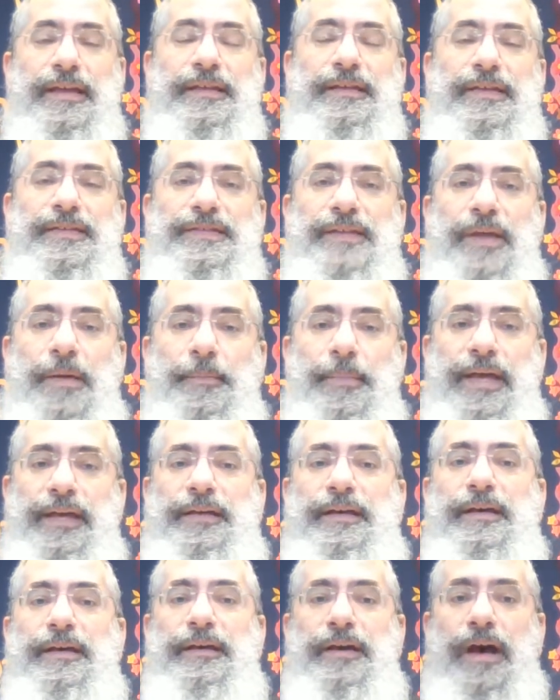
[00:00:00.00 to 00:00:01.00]

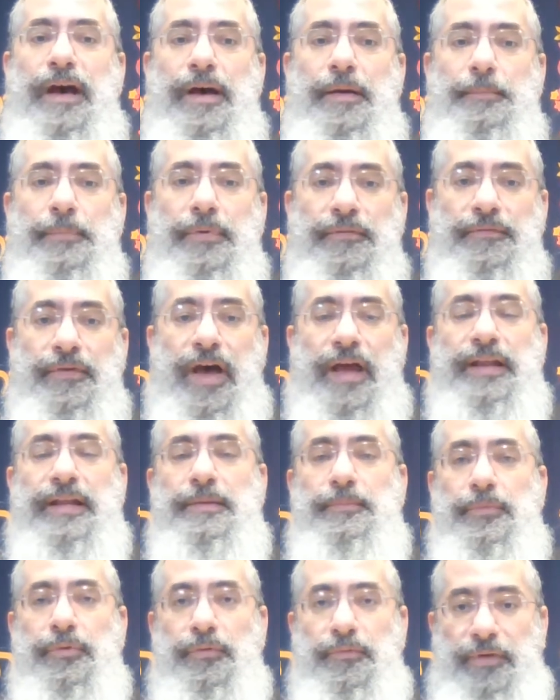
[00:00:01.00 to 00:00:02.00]
yisamechecha
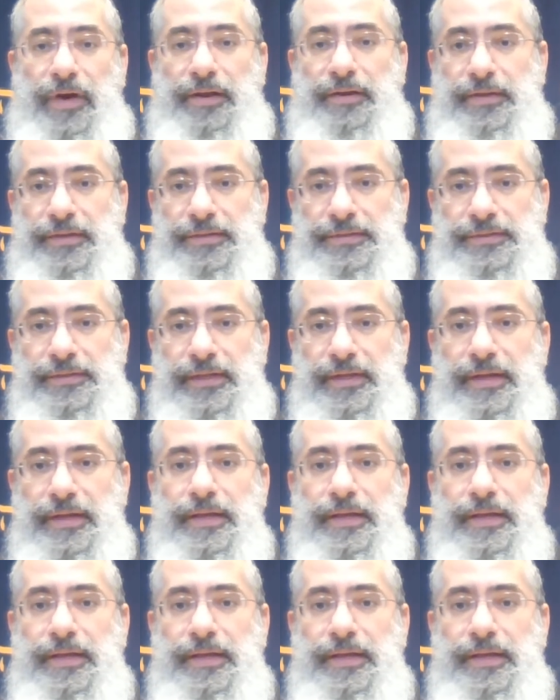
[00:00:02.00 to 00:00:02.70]
bavanim uvanis